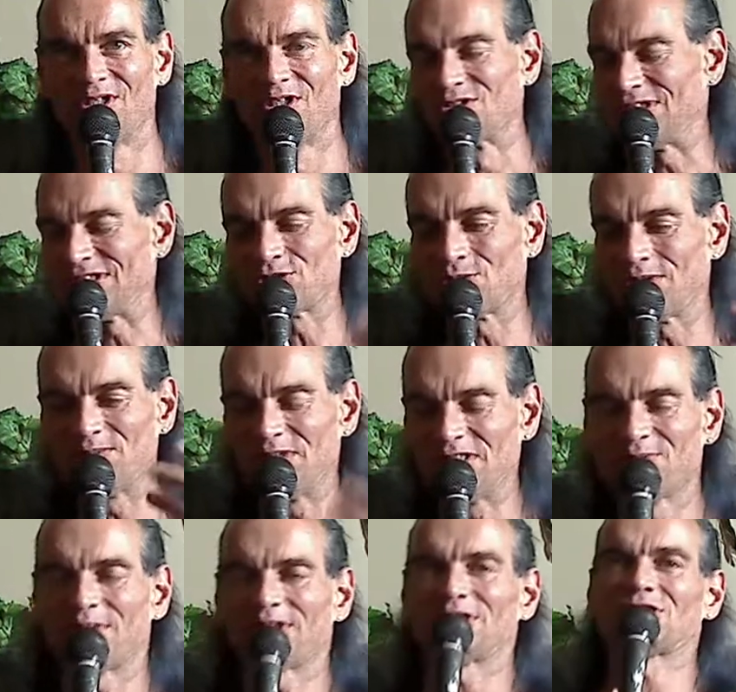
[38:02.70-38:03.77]
So that's what I mean
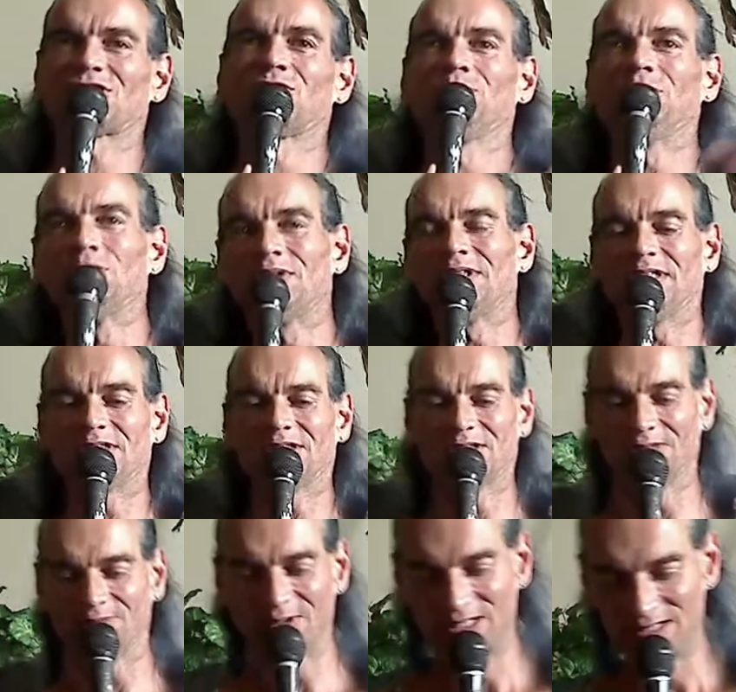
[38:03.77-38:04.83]
about this community
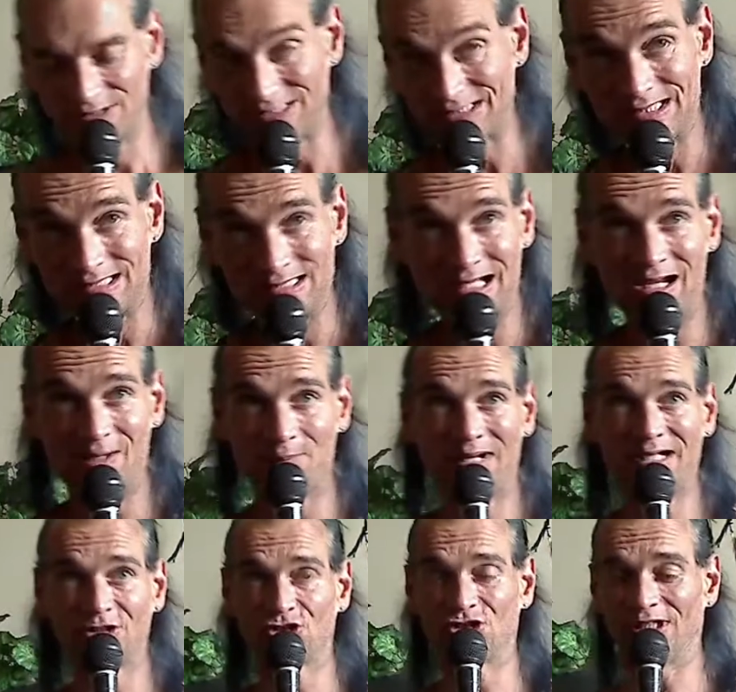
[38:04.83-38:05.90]
stuff. This is not
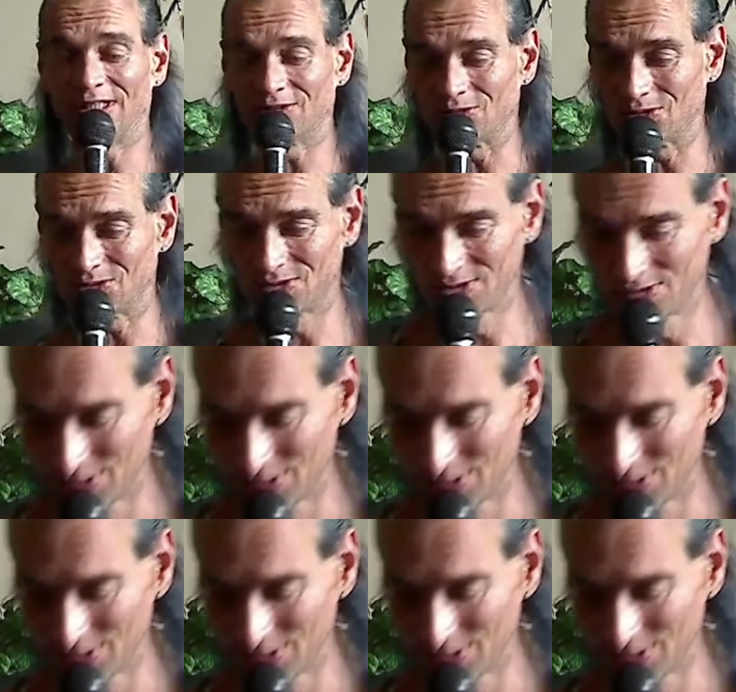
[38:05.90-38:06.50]
my channel.